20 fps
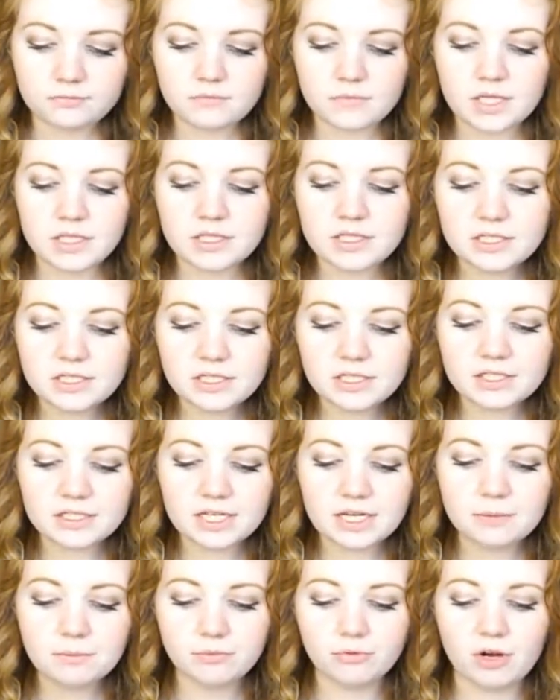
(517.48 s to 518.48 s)
This is the
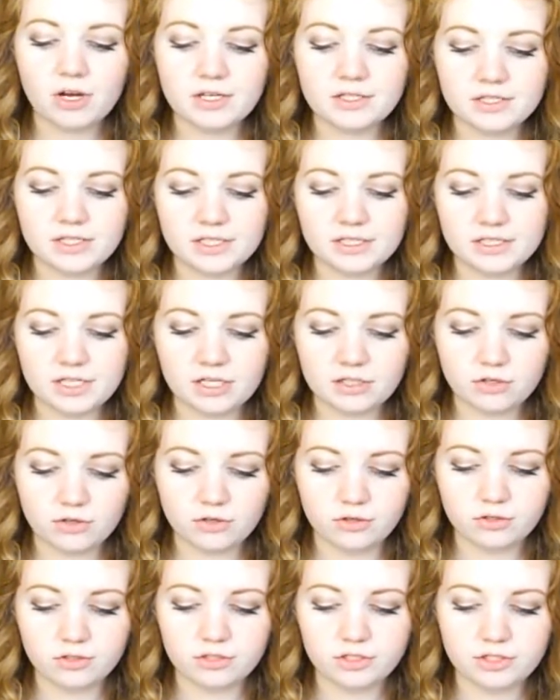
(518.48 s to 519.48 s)
same process that
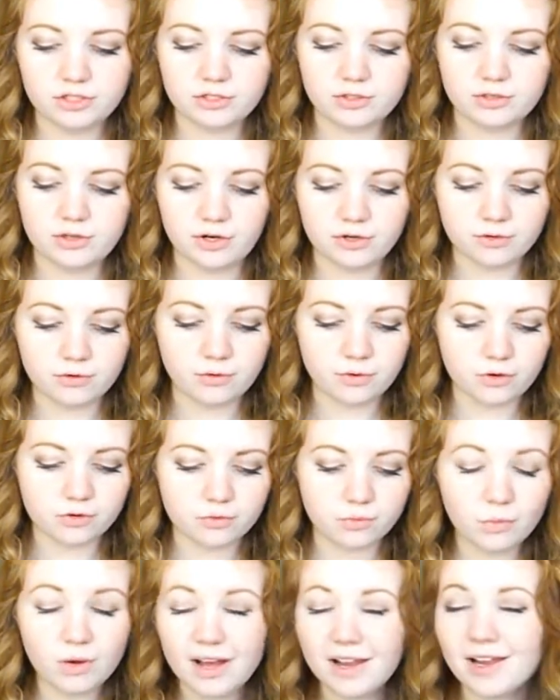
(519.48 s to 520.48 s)
turns
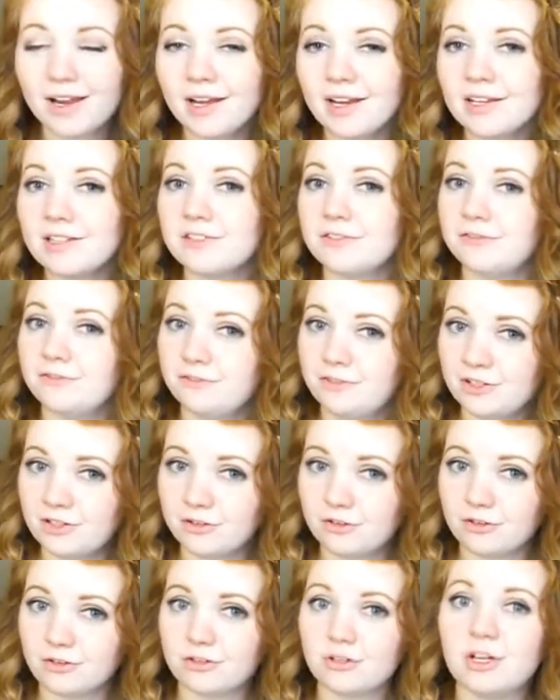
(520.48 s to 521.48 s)
uncorked wine into
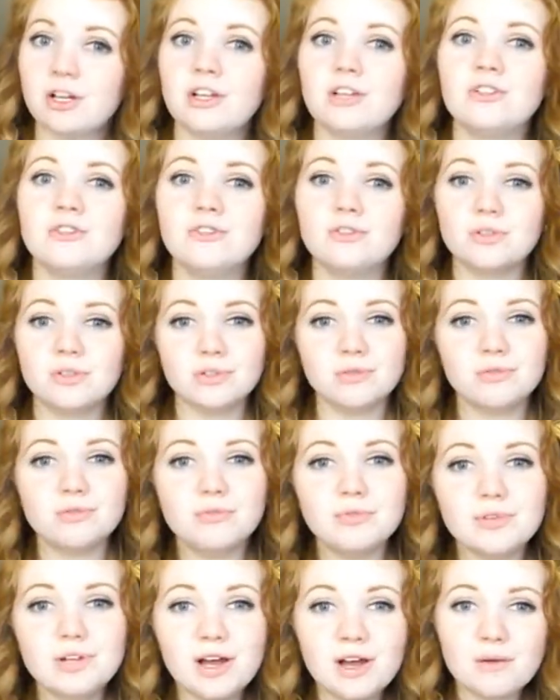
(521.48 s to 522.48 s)
vinegar, so you
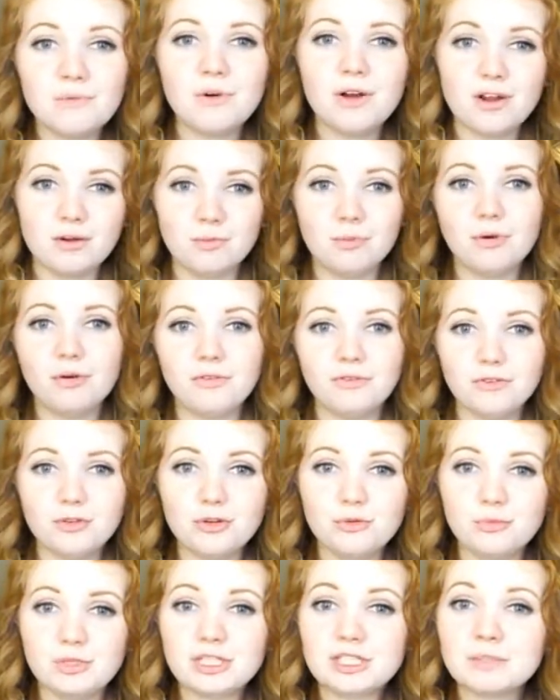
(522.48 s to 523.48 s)
do not want your
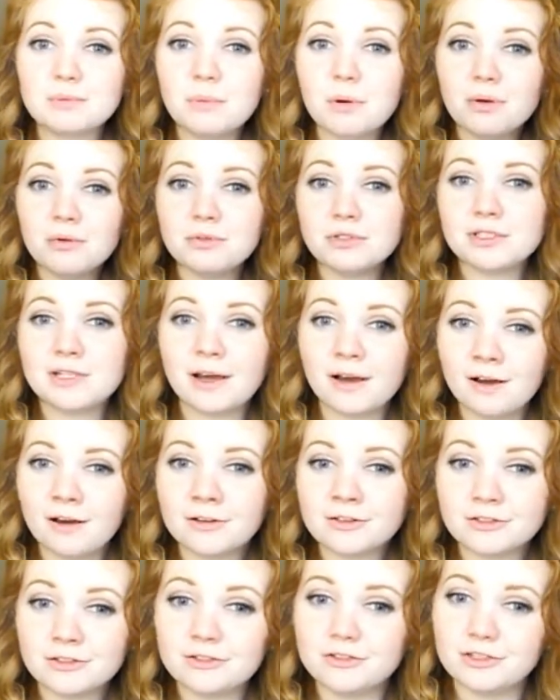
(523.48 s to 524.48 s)
perfume exposed to
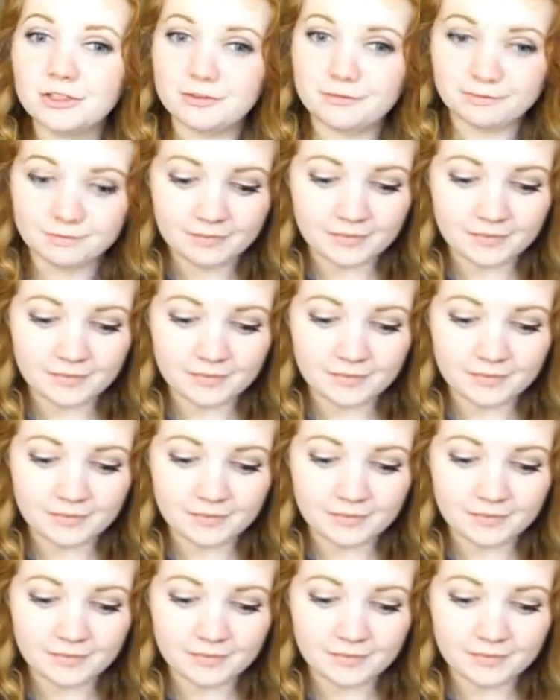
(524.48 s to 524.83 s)
oxygen.